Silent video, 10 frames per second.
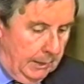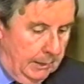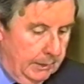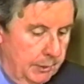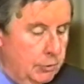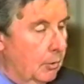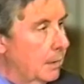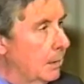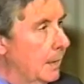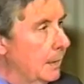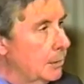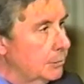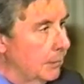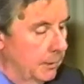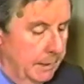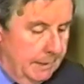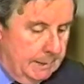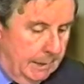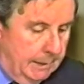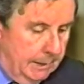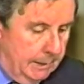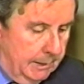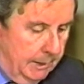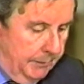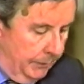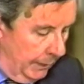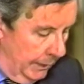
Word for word: Uh, historically, it has found its identity